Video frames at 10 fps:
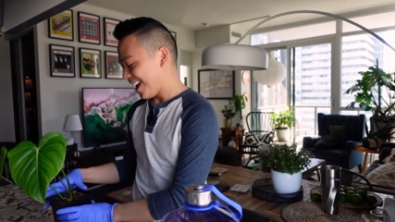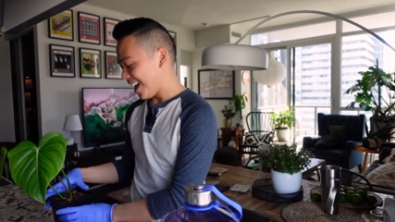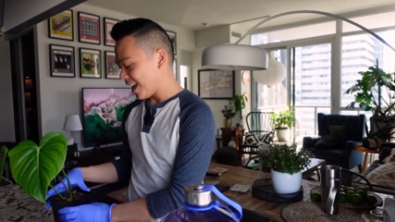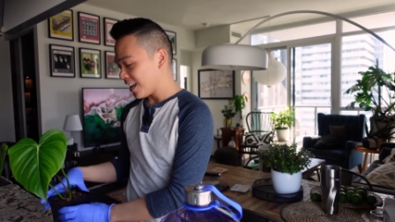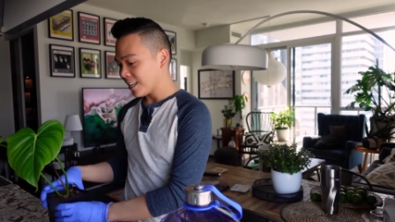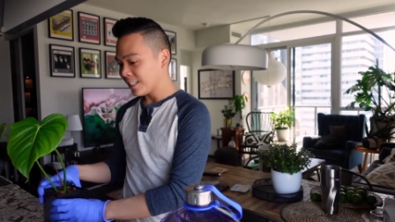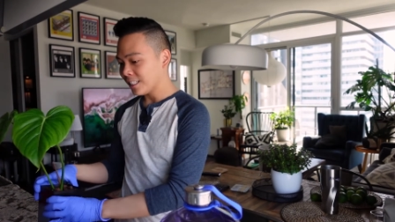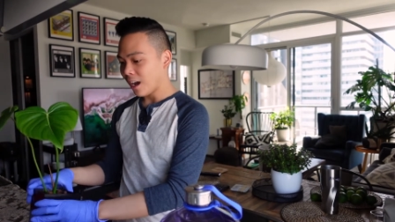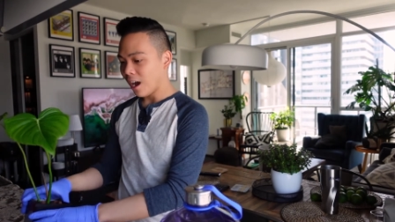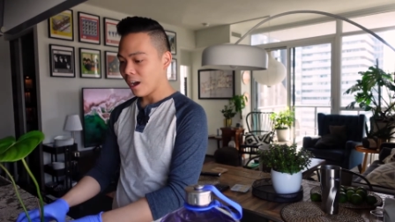
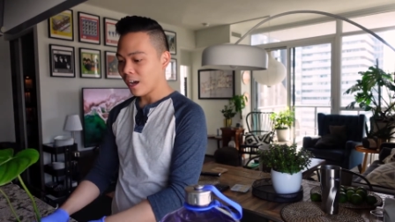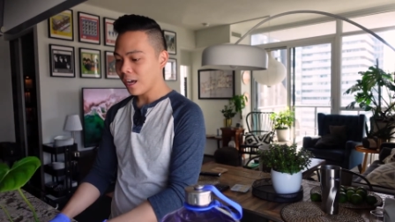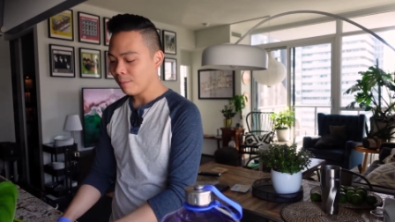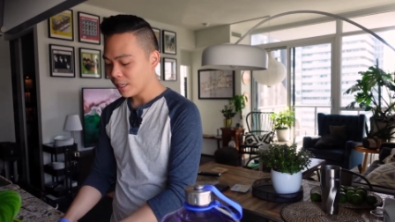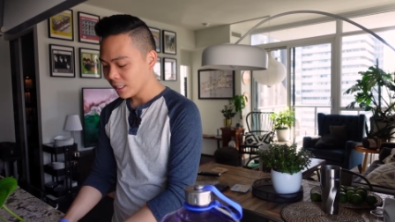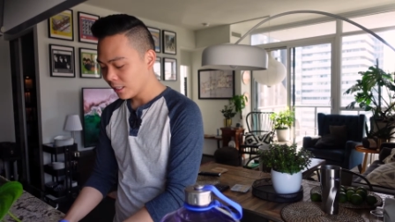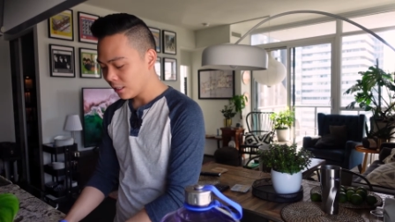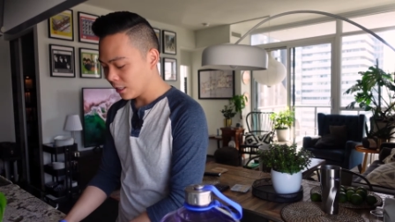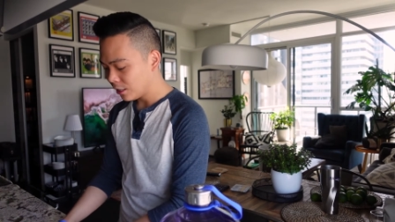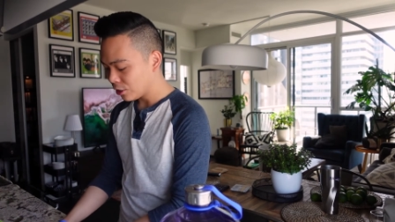And I
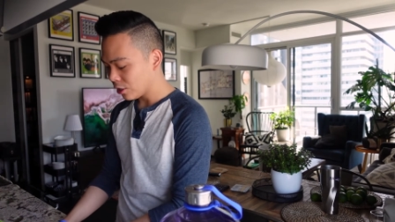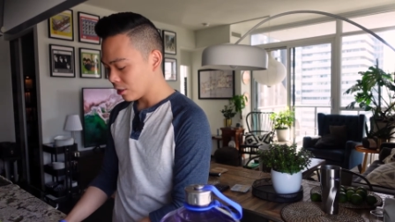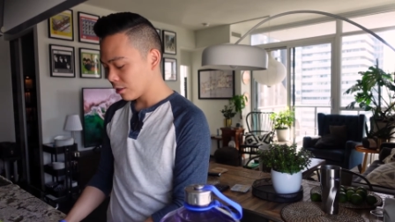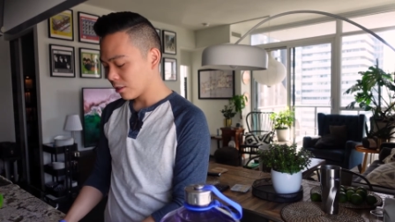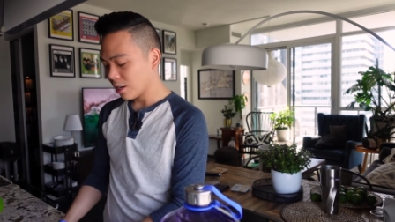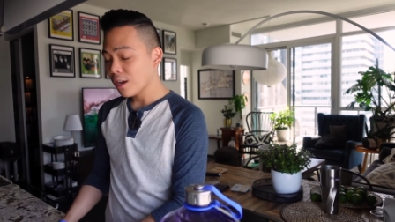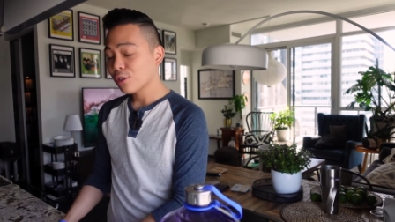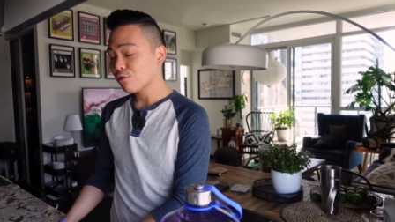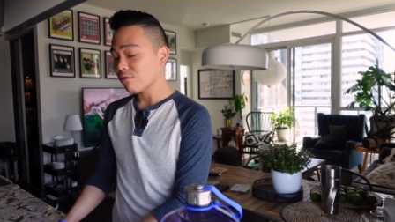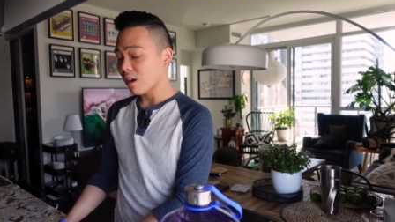basically just
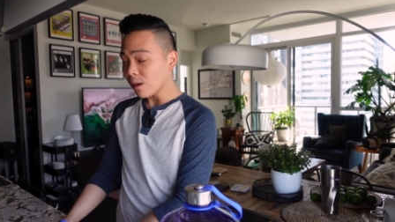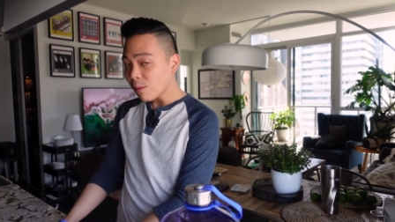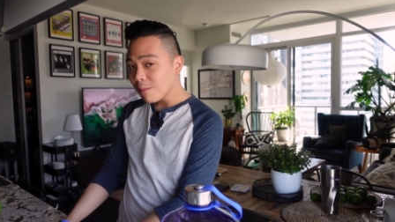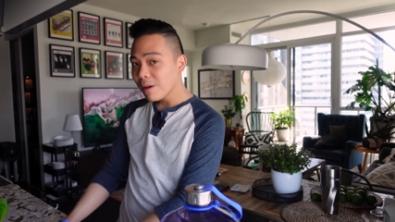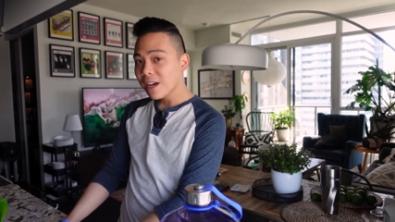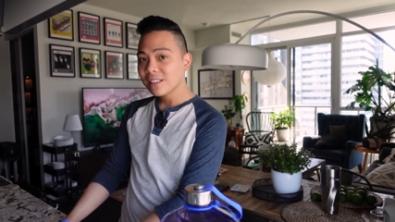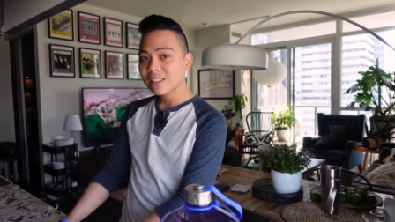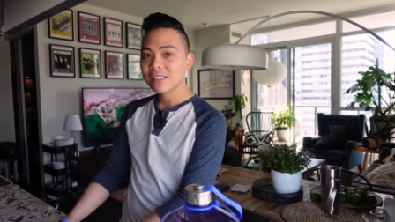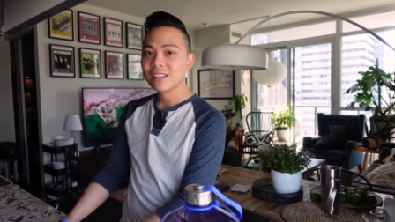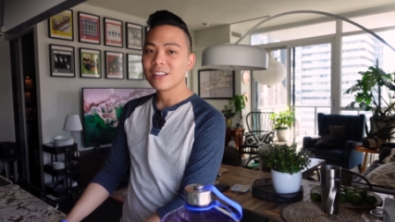try my
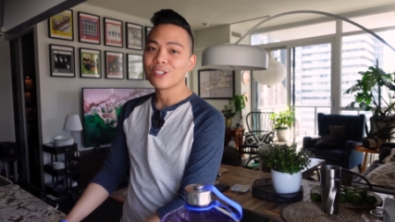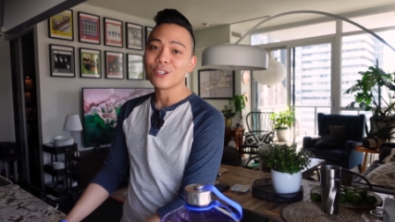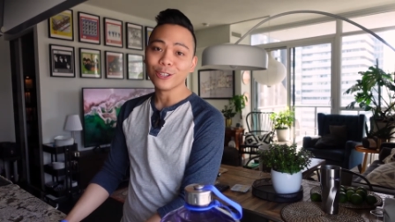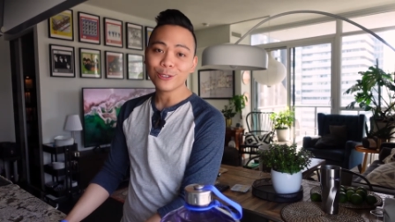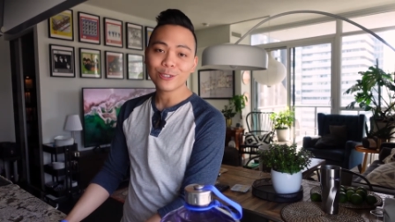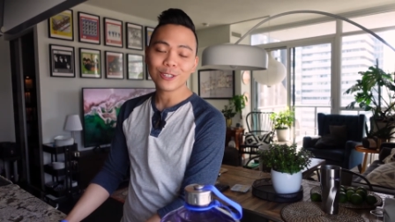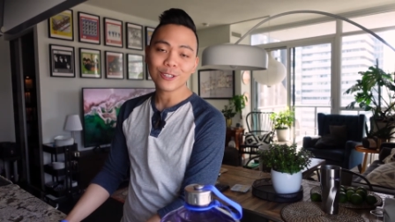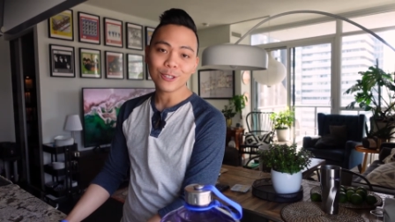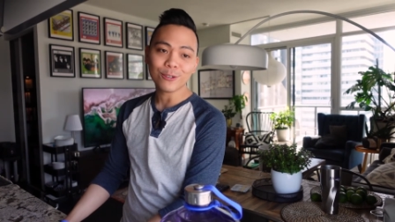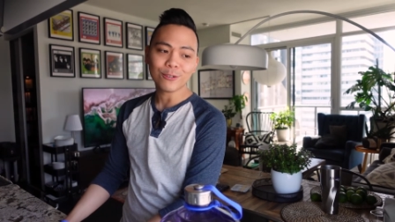best to loosen
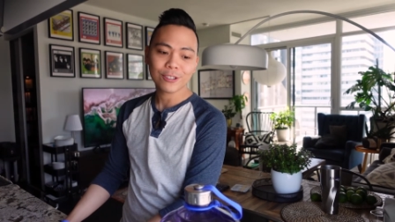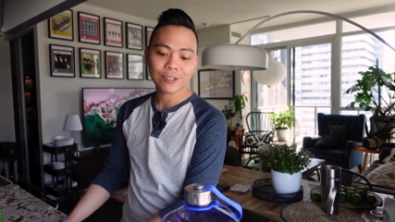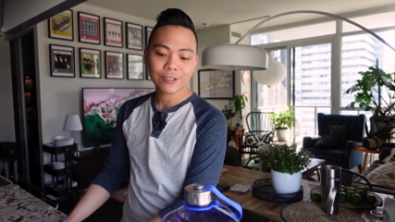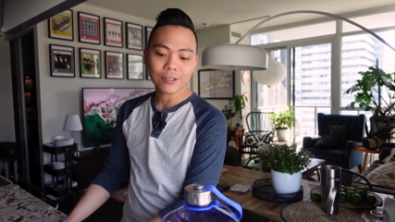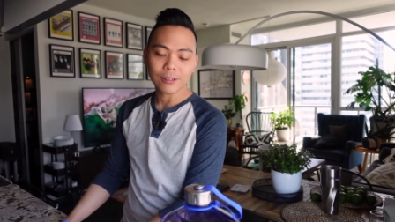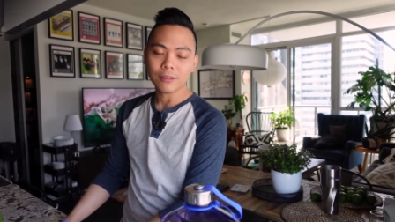the lutes.